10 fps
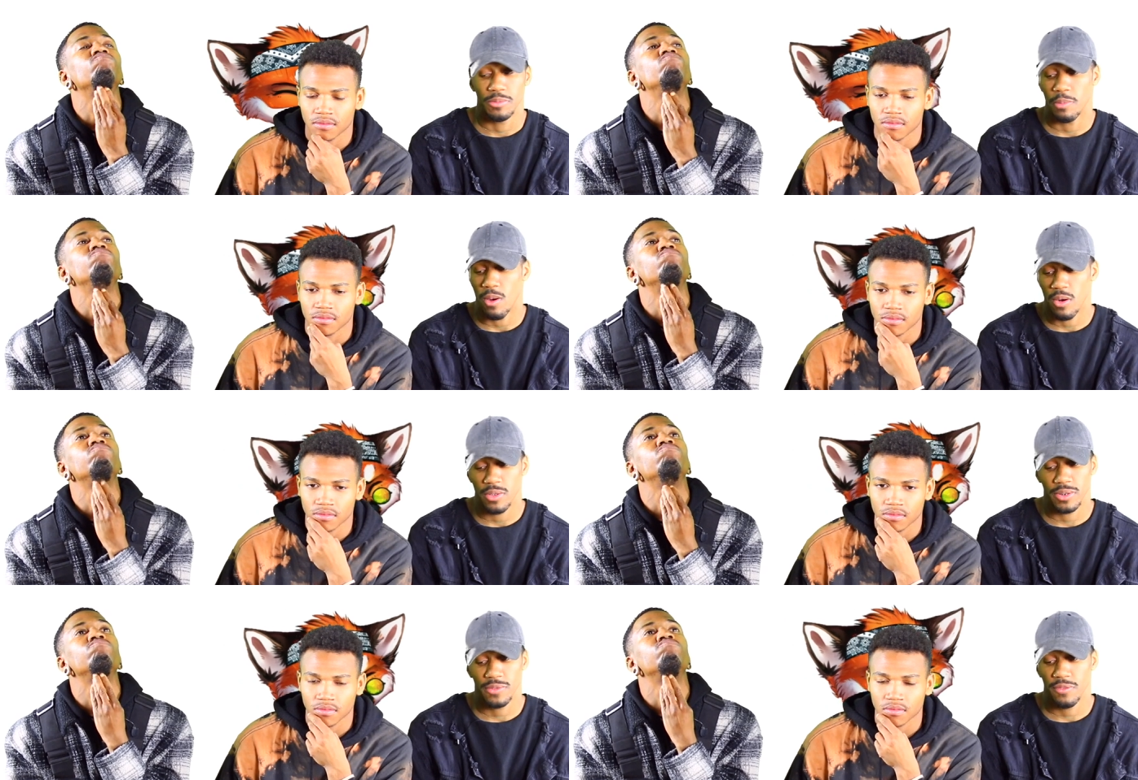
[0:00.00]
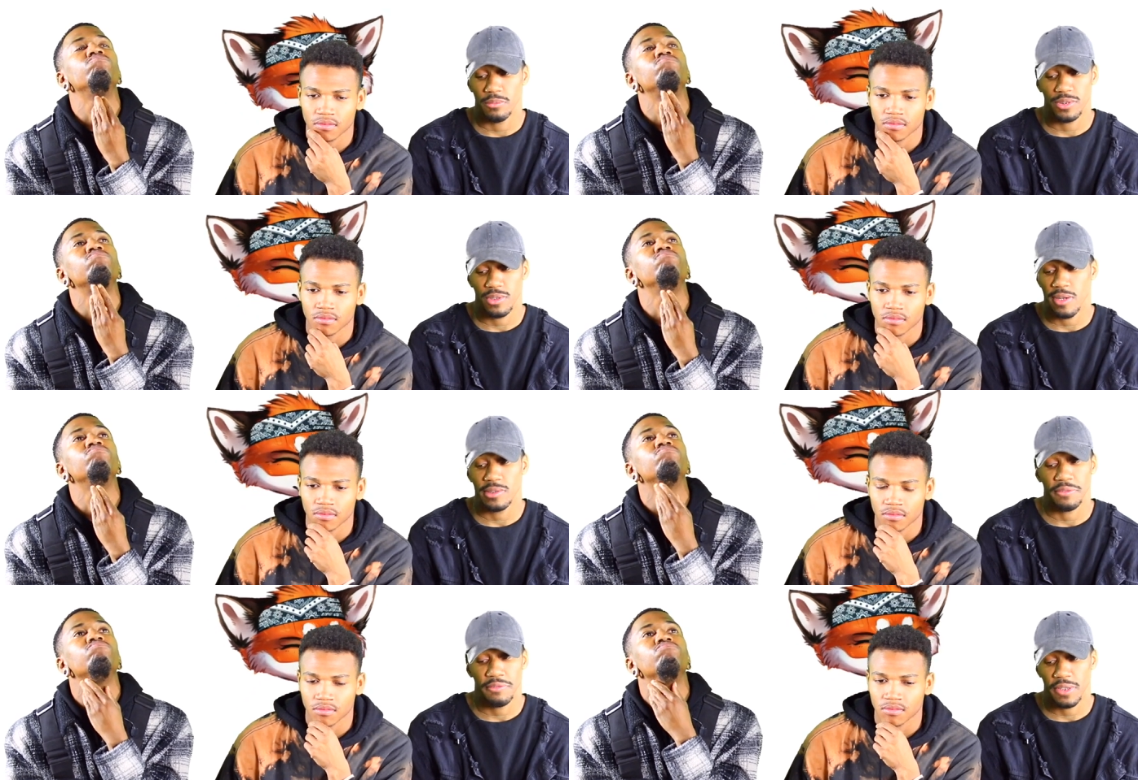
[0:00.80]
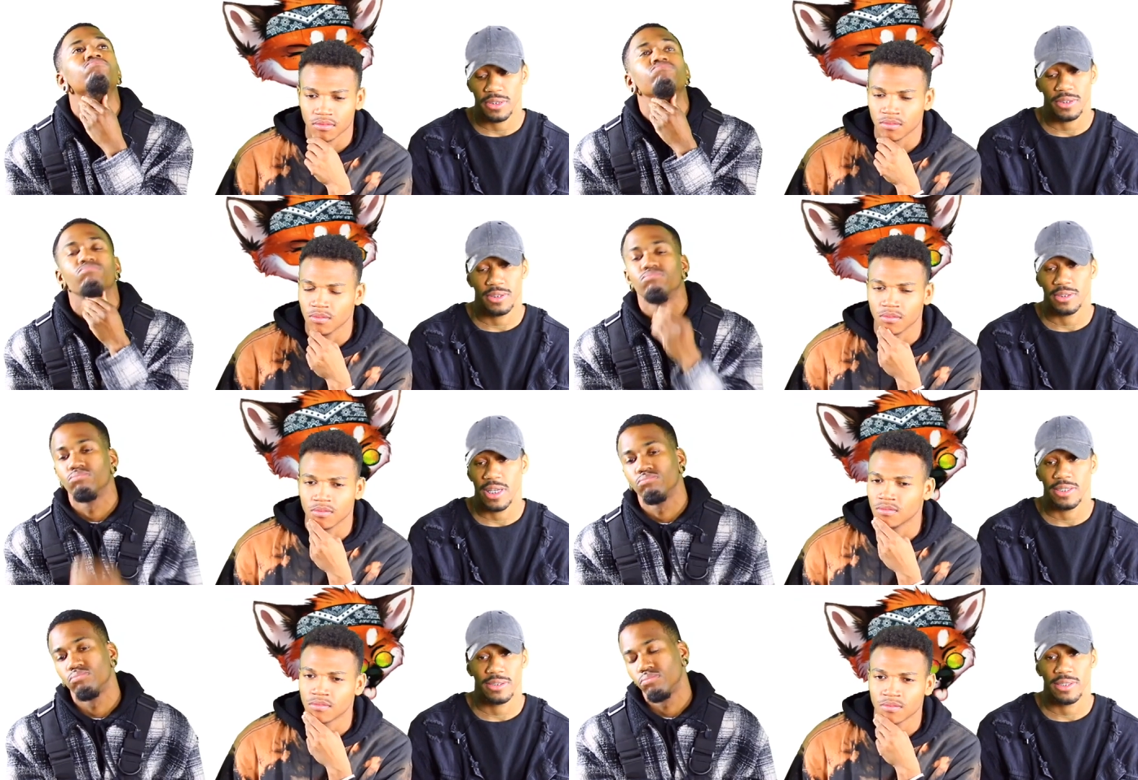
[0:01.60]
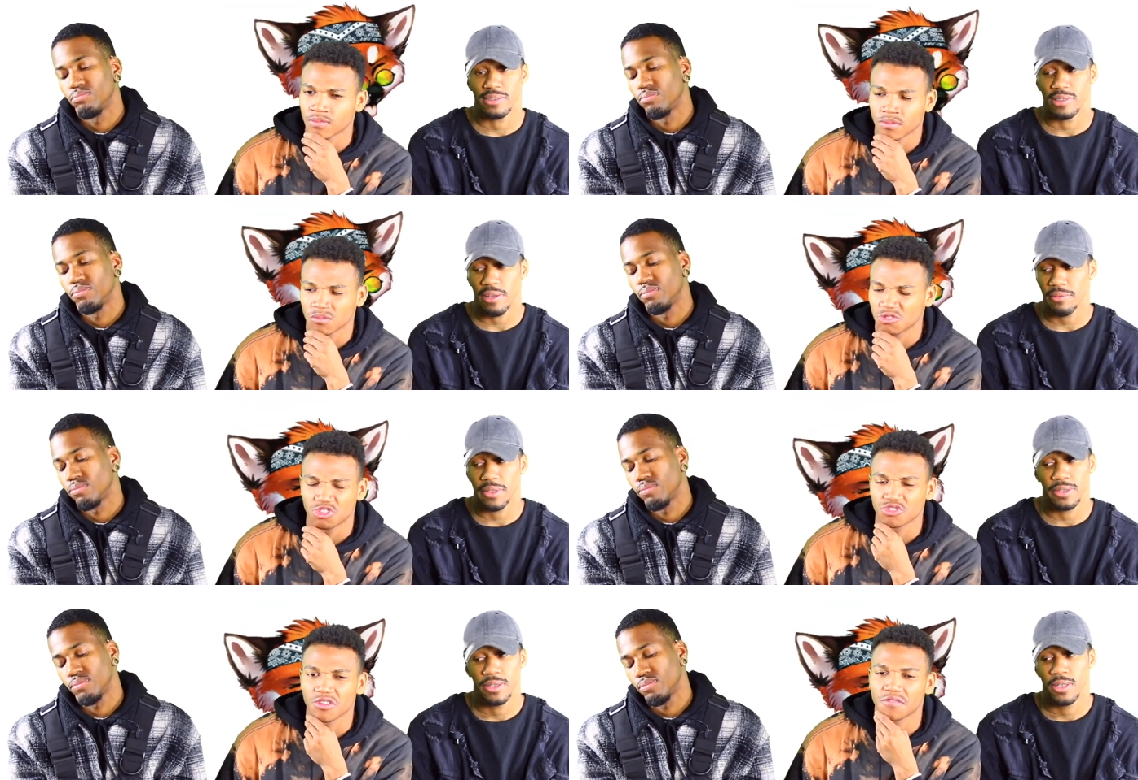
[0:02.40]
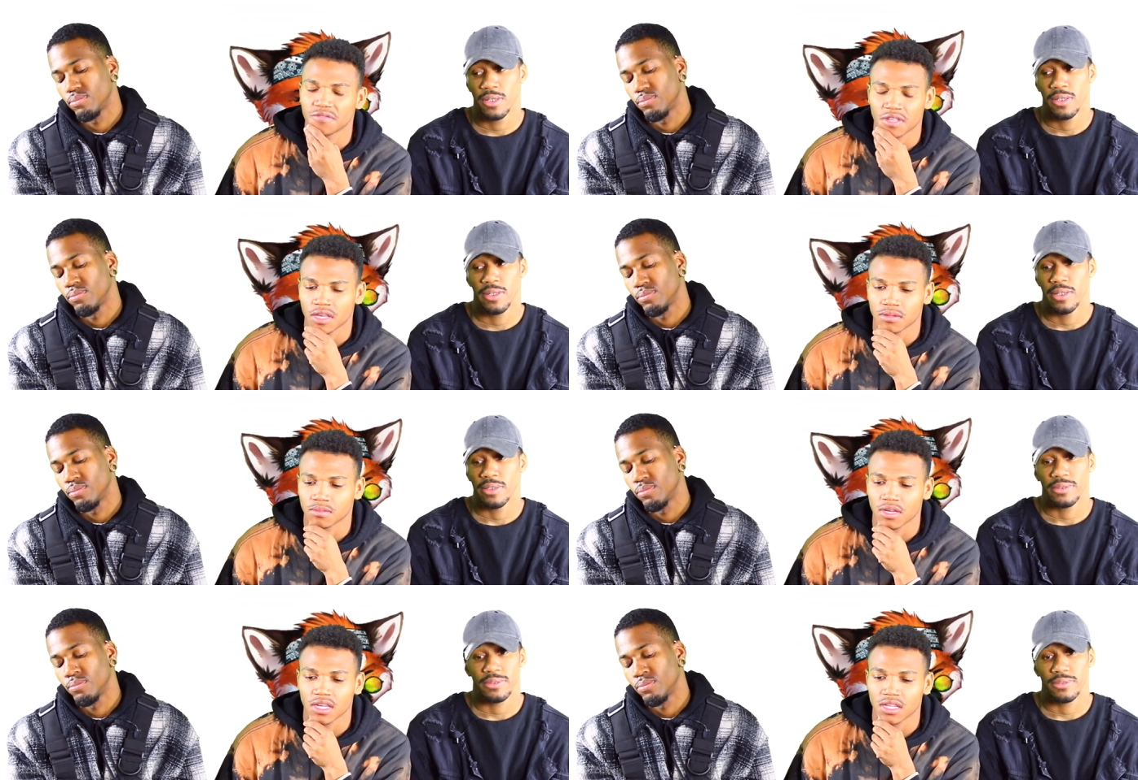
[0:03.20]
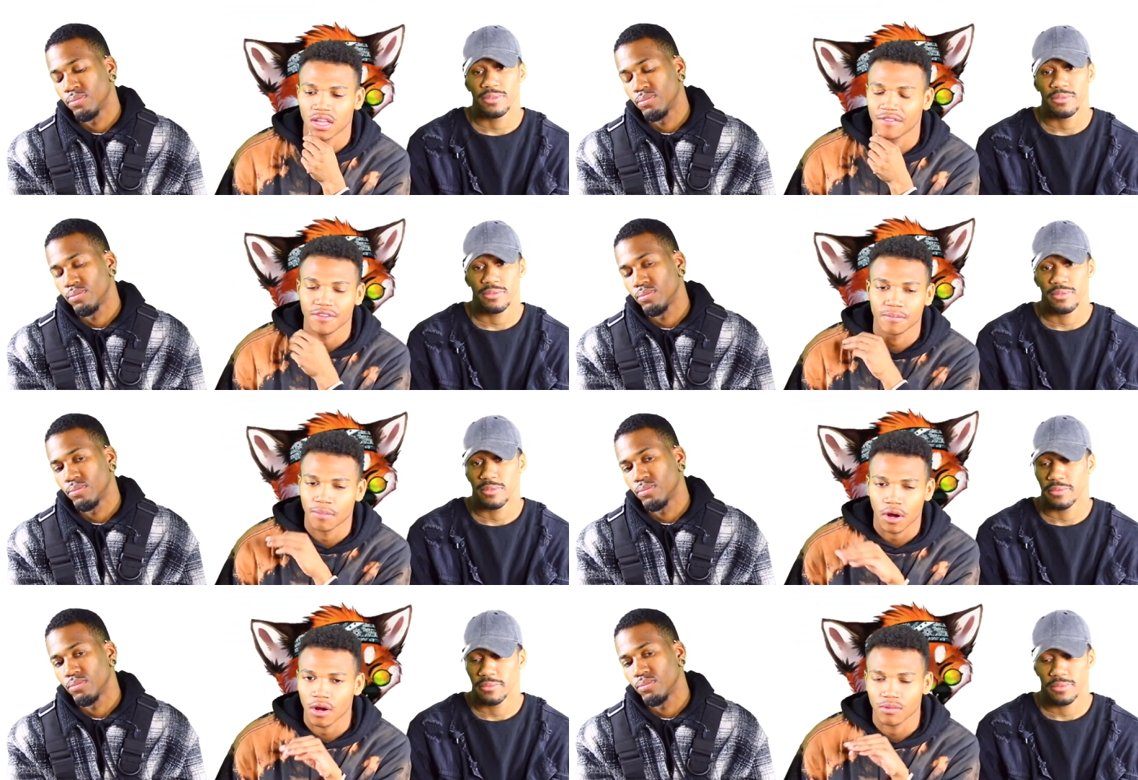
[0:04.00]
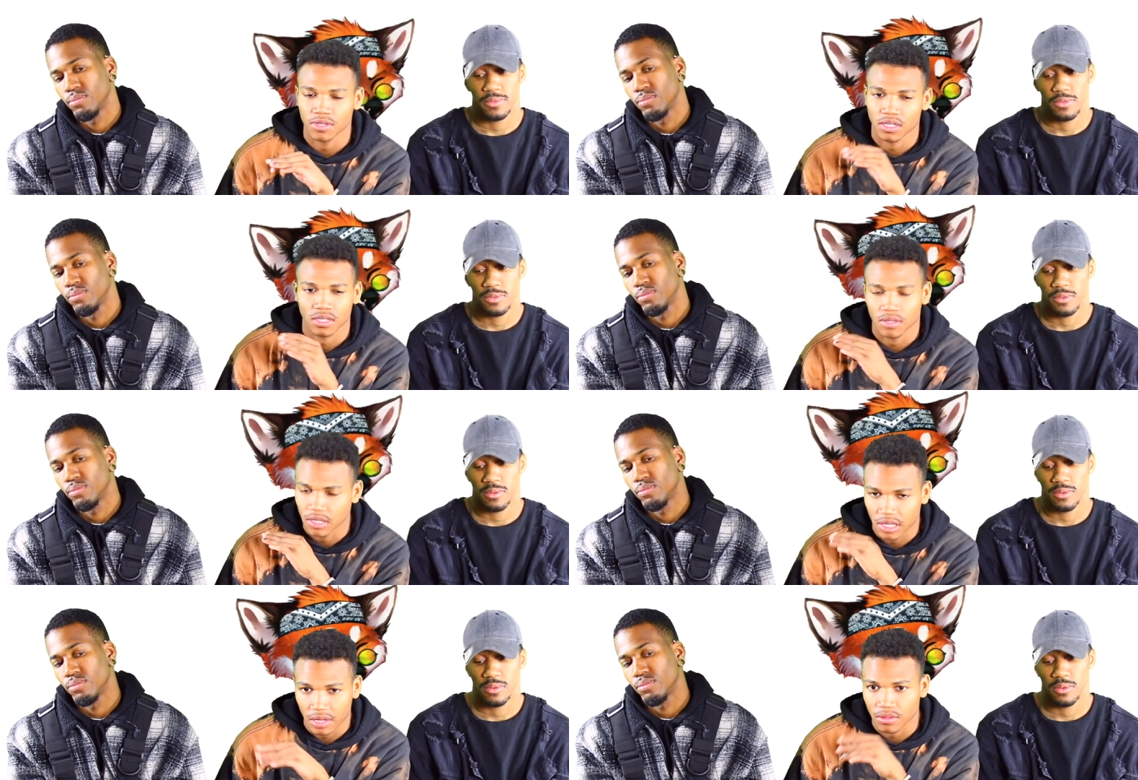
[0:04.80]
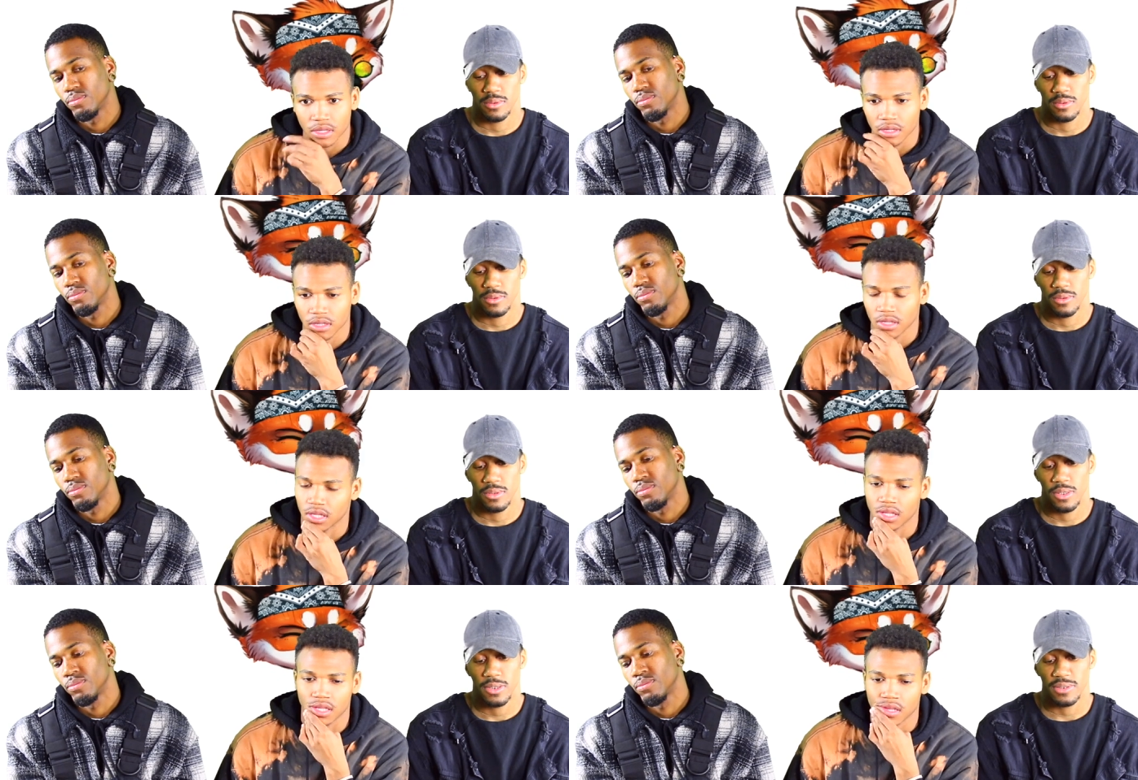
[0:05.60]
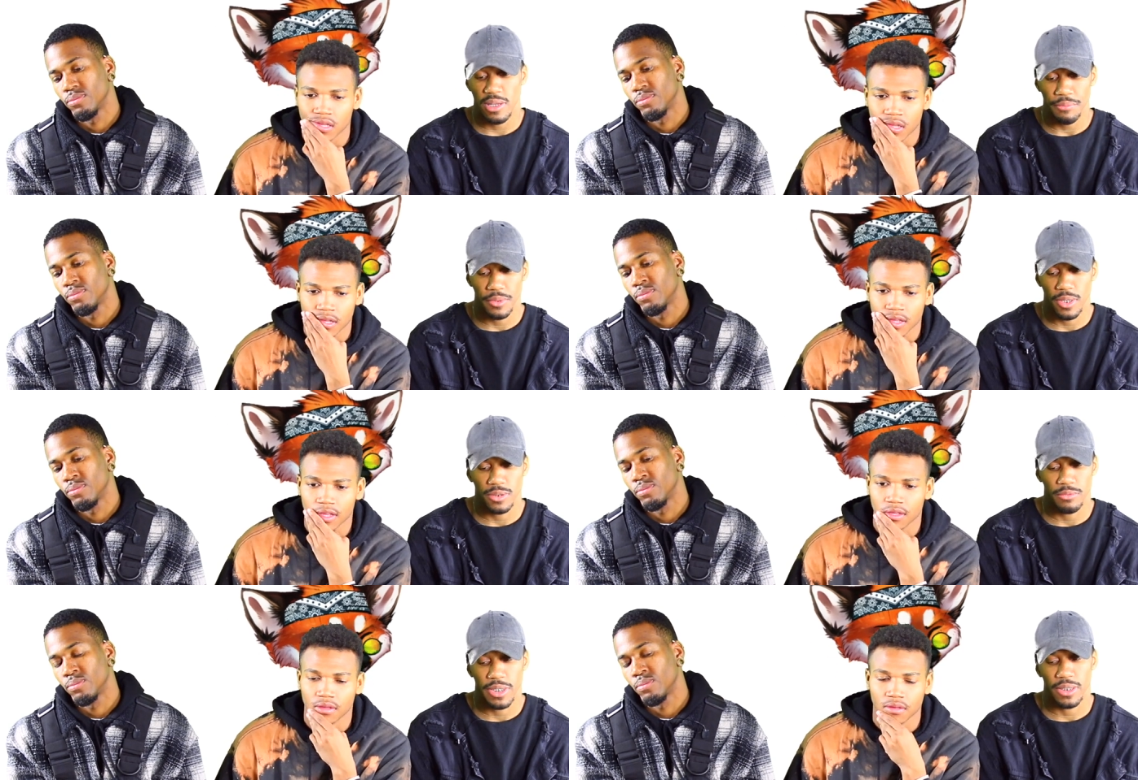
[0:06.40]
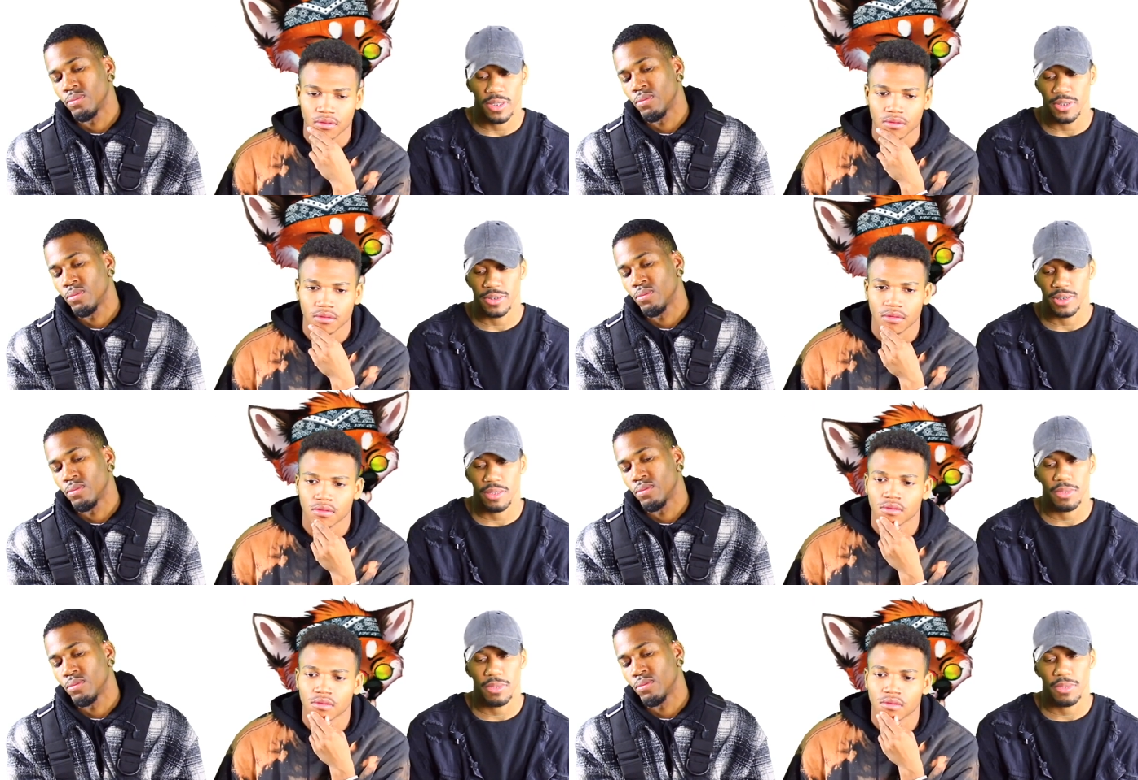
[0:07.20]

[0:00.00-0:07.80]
Speaker 1: bars from start to finish. Mm-hmm.
Speaker 2: Cadet is definitely straight flames, man. Every bar was, he killed it.
Speaker 1: He's definitely an underrated legend, and I'm